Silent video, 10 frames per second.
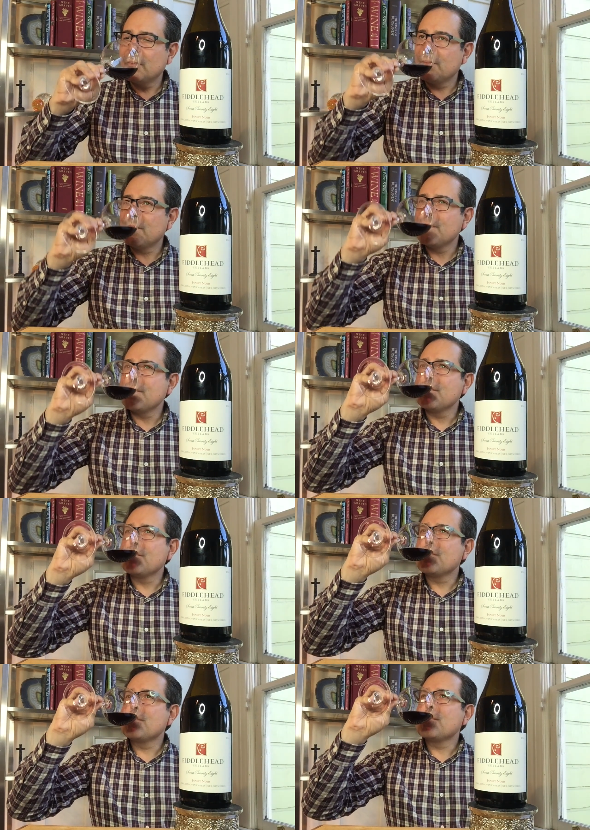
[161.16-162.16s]

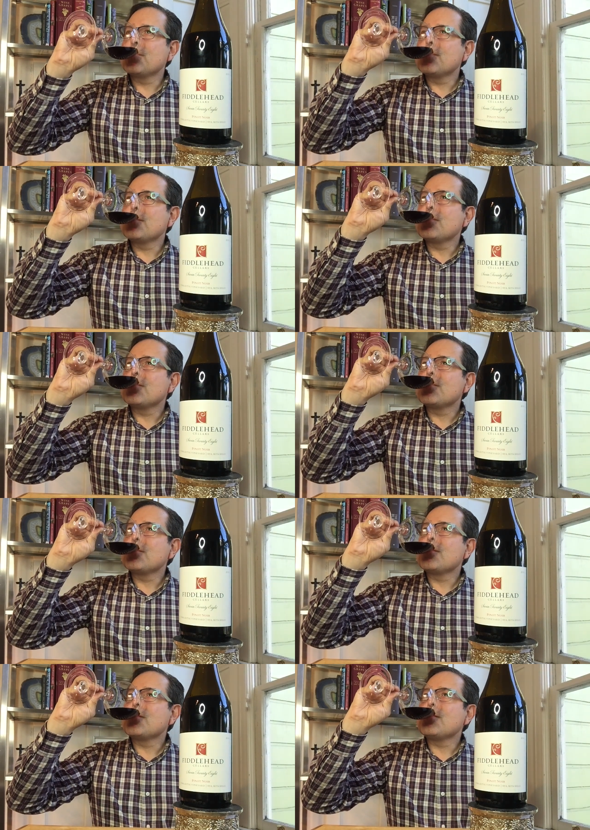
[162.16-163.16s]

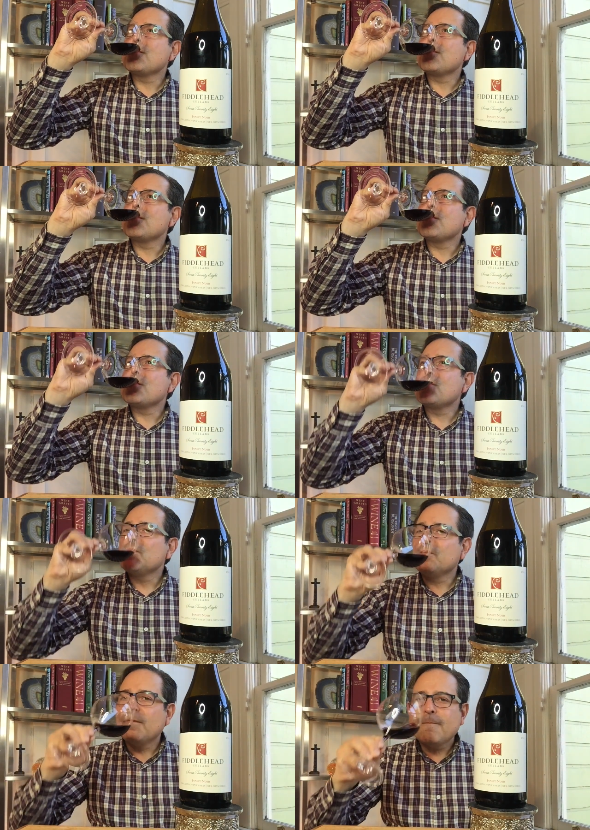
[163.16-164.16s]

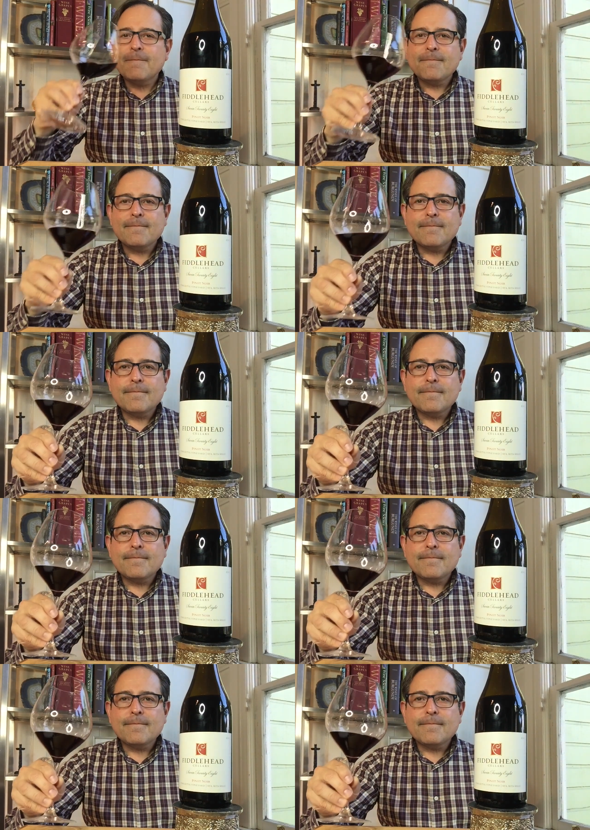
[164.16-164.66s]
Nobody speaks.